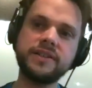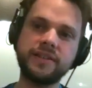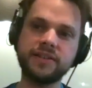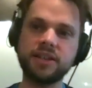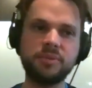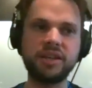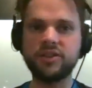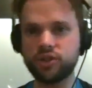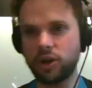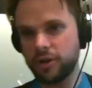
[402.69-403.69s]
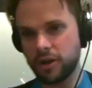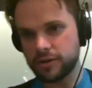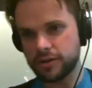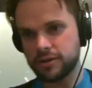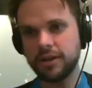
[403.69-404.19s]
It's going to be in the show
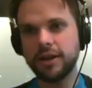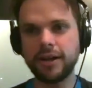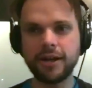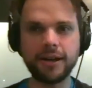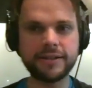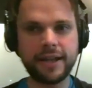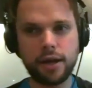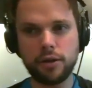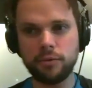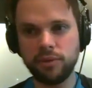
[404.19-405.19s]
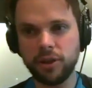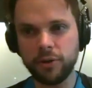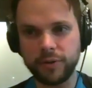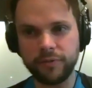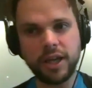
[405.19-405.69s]
notes down below
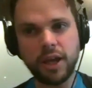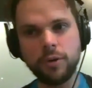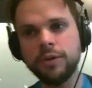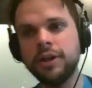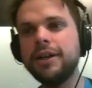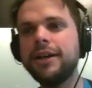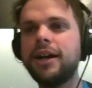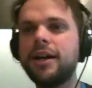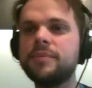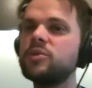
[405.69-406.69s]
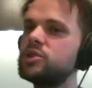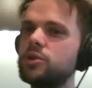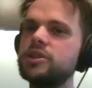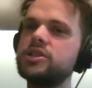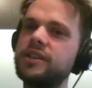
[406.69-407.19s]
the video. So be sure to
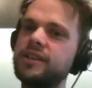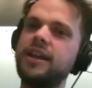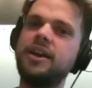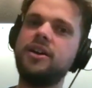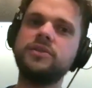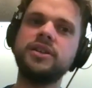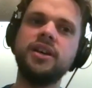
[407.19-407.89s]
check that out.